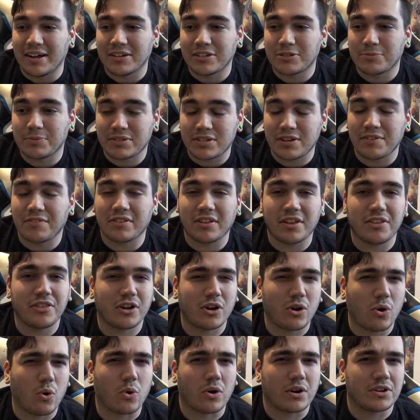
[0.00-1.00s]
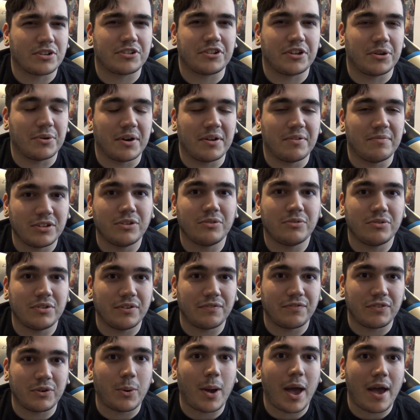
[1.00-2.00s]
Specifically the chorus to it.
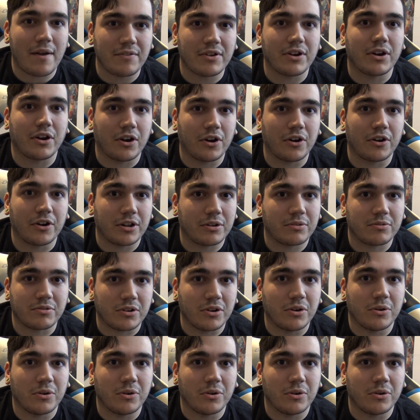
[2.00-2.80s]
If you haven't heard it,